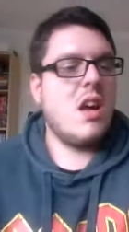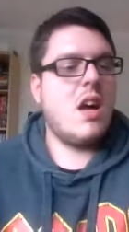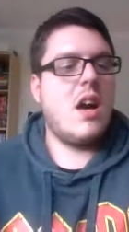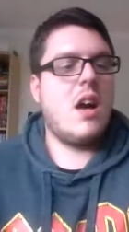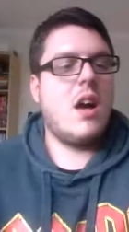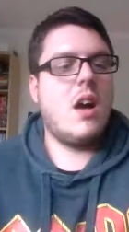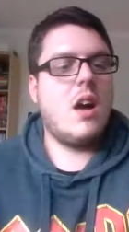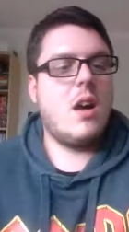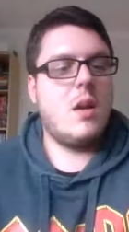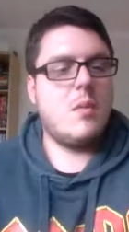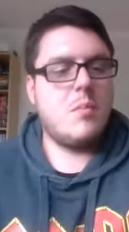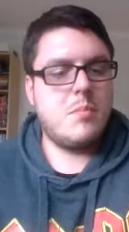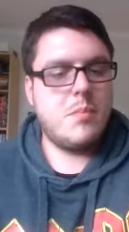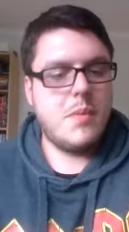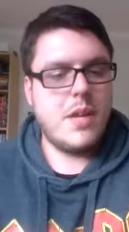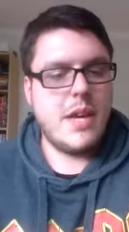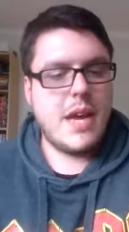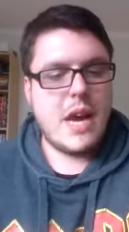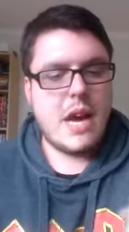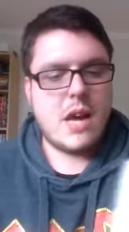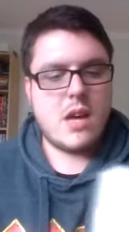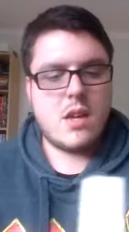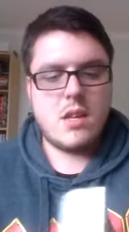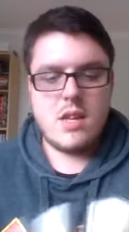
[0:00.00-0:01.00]
Um,
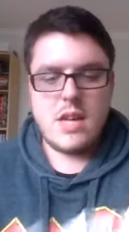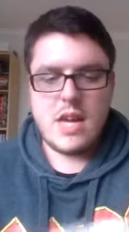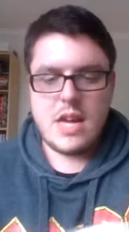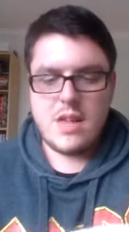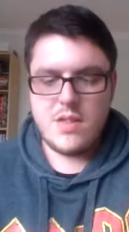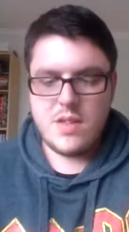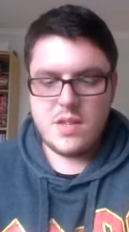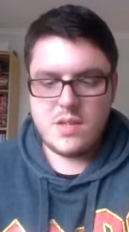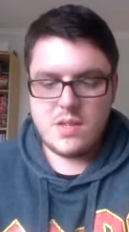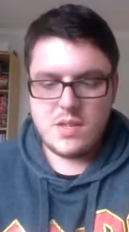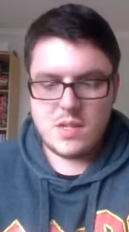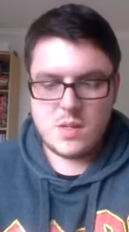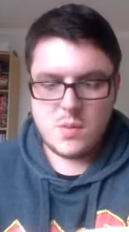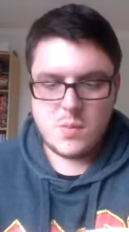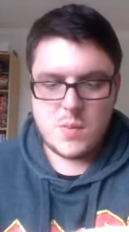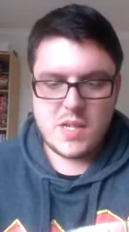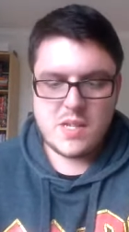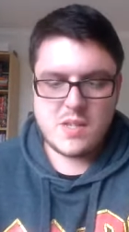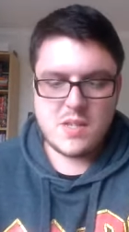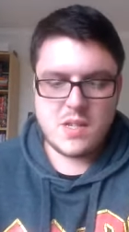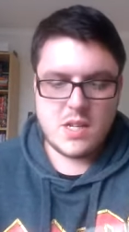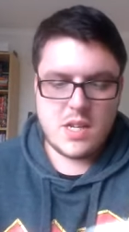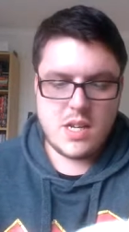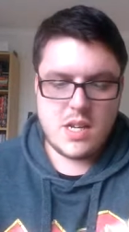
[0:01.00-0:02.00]
yeah, and this is
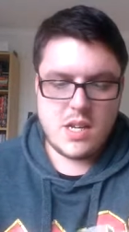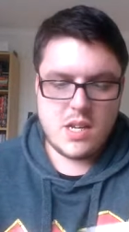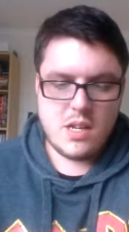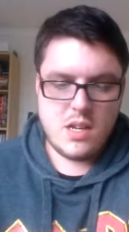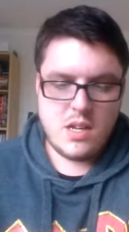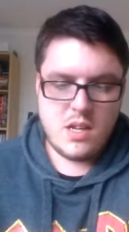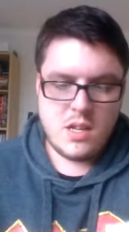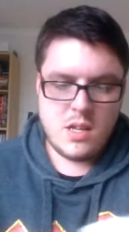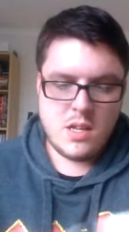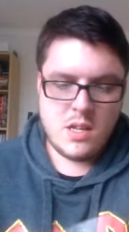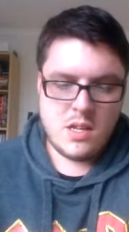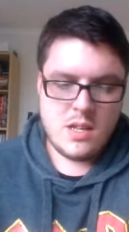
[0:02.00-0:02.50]
basically,